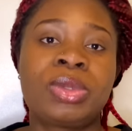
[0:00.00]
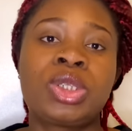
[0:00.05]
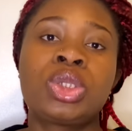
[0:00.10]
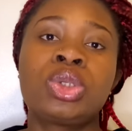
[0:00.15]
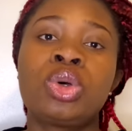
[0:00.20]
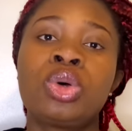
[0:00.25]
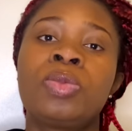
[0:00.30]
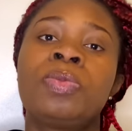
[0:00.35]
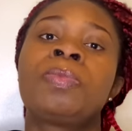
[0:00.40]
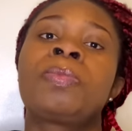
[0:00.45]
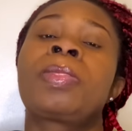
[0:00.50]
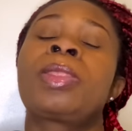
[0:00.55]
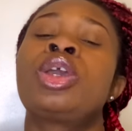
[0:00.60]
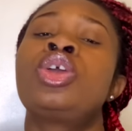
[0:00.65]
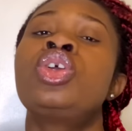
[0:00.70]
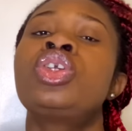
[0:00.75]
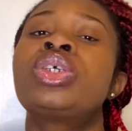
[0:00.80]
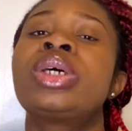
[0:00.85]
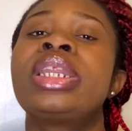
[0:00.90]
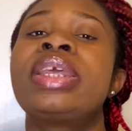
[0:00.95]
So
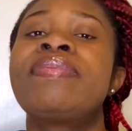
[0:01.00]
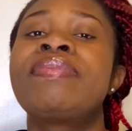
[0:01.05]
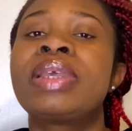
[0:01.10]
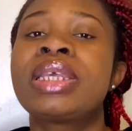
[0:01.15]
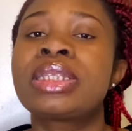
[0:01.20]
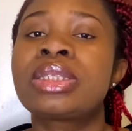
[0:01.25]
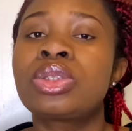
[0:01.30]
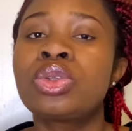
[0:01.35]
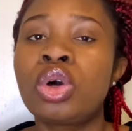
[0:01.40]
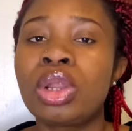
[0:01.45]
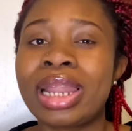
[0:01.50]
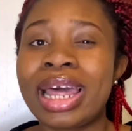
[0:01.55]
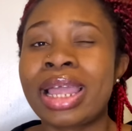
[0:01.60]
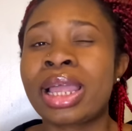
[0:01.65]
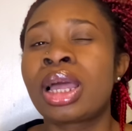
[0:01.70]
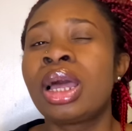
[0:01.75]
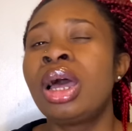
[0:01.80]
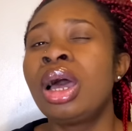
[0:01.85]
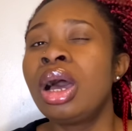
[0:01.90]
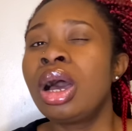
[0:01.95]
usually if there's no
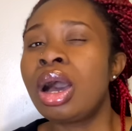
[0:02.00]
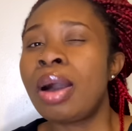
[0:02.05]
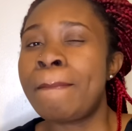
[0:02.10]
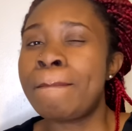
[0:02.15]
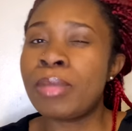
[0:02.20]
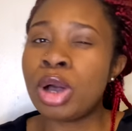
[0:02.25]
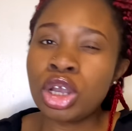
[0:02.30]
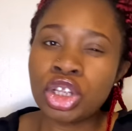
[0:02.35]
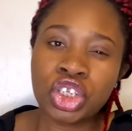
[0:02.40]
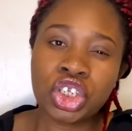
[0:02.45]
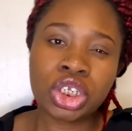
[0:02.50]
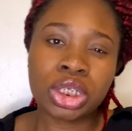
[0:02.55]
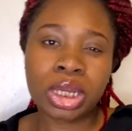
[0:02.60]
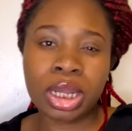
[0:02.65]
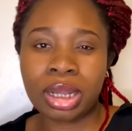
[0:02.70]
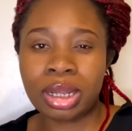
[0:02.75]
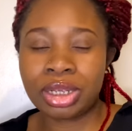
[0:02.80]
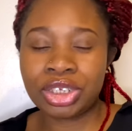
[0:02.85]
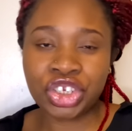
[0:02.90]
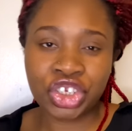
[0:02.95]
like much
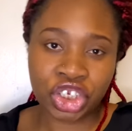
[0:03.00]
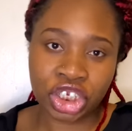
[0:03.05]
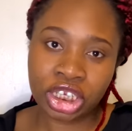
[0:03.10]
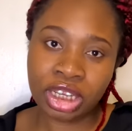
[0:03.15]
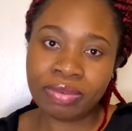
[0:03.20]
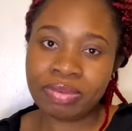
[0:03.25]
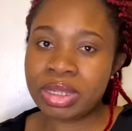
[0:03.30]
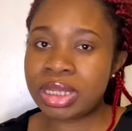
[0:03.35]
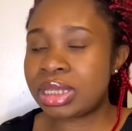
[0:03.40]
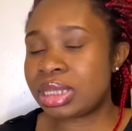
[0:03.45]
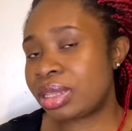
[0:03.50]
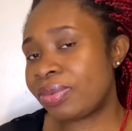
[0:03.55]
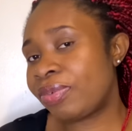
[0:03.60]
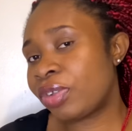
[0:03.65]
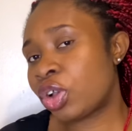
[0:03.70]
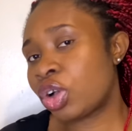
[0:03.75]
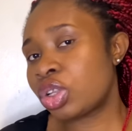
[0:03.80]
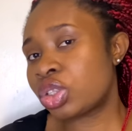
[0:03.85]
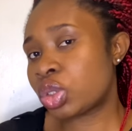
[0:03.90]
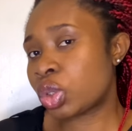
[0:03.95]
shift, it's
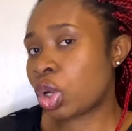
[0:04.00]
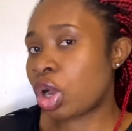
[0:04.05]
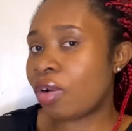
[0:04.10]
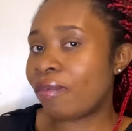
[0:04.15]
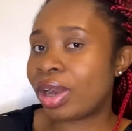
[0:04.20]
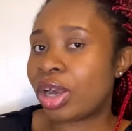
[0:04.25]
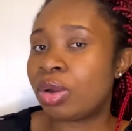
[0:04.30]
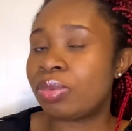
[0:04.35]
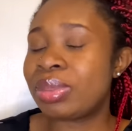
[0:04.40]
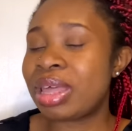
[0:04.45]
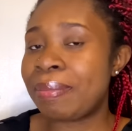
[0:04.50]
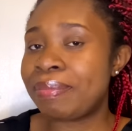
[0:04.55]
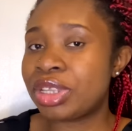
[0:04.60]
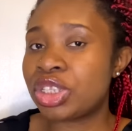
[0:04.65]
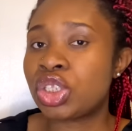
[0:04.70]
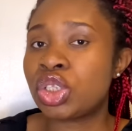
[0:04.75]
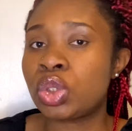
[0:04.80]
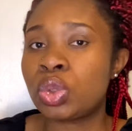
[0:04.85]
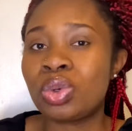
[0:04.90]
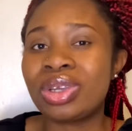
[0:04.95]
difficult to cover up. That
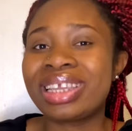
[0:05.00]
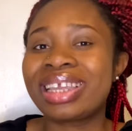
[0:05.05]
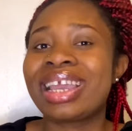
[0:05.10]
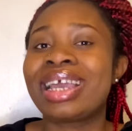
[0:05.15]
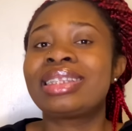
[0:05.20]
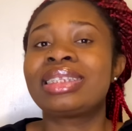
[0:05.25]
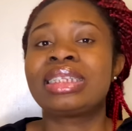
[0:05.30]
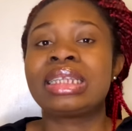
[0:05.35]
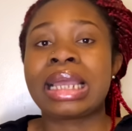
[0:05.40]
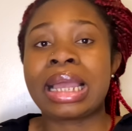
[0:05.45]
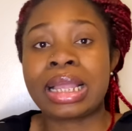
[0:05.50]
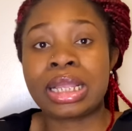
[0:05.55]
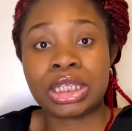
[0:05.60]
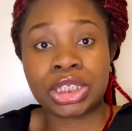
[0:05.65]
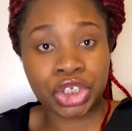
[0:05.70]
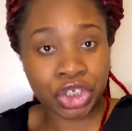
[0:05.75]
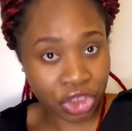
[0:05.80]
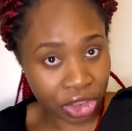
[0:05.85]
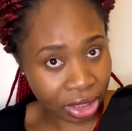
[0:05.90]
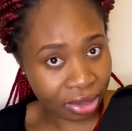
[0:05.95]
means you won't get
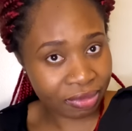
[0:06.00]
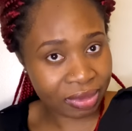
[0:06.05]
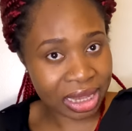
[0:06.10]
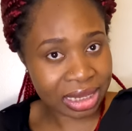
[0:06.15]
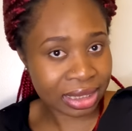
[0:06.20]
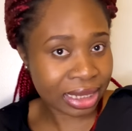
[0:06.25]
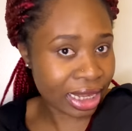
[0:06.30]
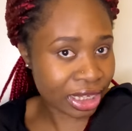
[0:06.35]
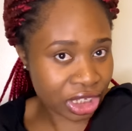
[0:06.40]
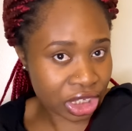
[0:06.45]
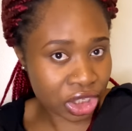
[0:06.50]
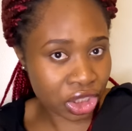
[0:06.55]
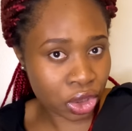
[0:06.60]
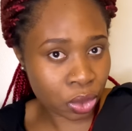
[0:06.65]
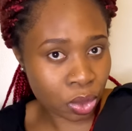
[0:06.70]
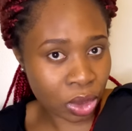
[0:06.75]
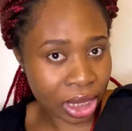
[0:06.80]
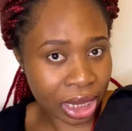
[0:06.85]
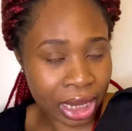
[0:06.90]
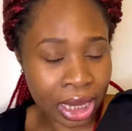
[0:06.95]
shift as agency
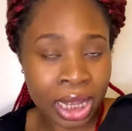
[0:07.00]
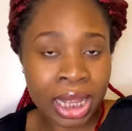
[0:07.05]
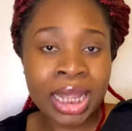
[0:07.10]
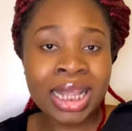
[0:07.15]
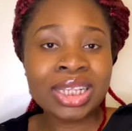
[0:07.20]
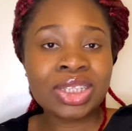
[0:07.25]
worker.